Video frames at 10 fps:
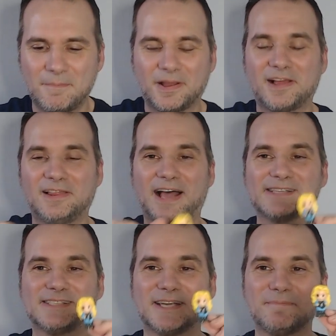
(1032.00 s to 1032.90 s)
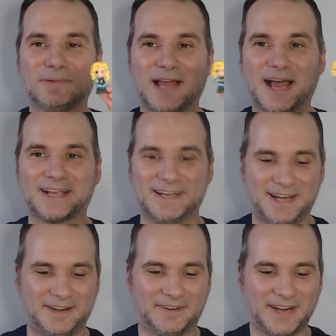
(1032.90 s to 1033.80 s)
Classic Black
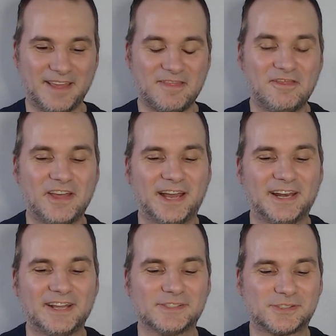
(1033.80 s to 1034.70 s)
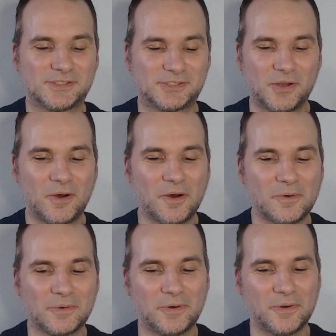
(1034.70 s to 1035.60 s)
Canary. That is
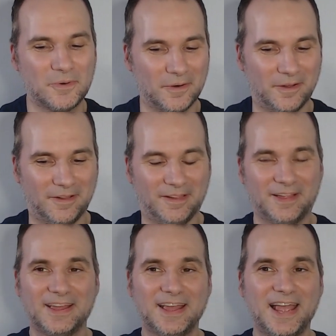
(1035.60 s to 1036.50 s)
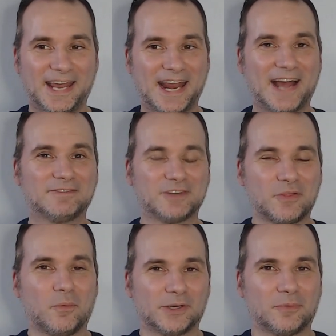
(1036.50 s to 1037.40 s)
so cool. And after the
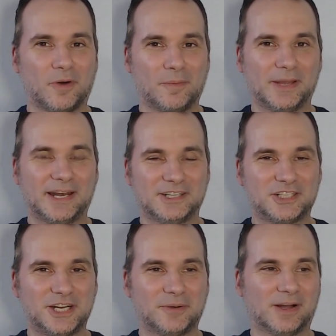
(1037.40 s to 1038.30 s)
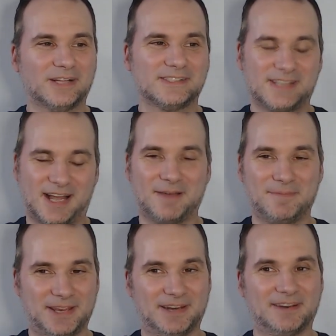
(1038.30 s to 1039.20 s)
Wonder Woman and Cheetah ones, I
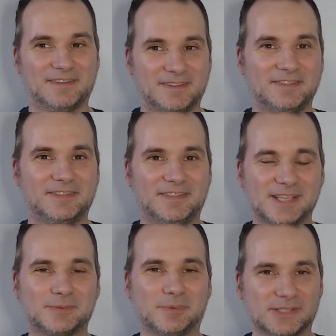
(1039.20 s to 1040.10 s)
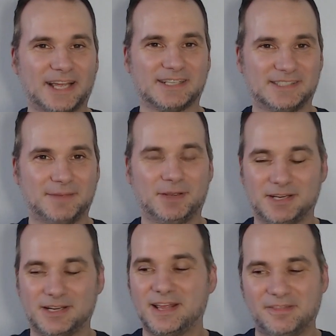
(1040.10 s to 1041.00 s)
mean, this was like a
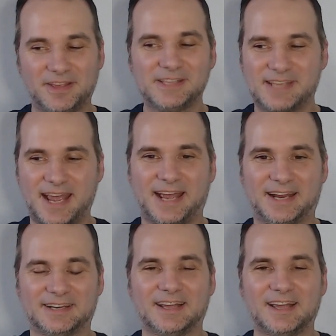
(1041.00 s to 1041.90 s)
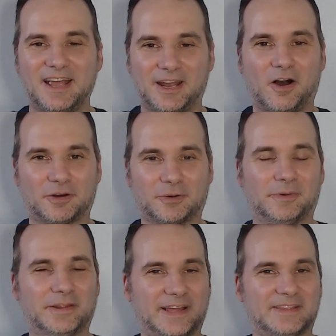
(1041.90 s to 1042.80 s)
tipping. This and and
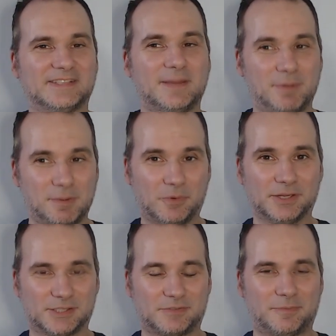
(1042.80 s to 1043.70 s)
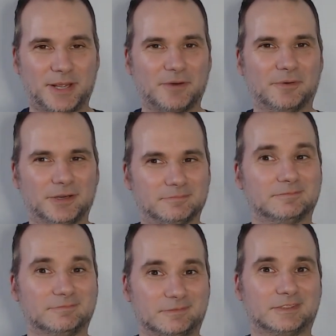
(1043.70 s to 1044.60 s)
Girl are like the tipping points for me.
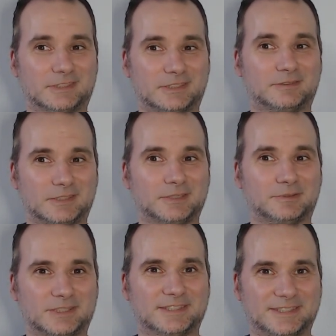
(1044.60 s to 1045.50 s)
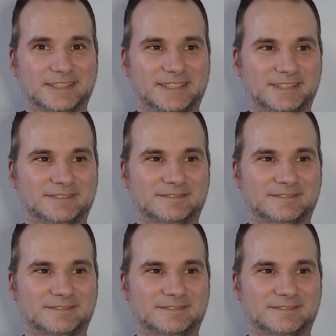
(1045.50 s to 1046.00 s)
Going, mm, I really want that.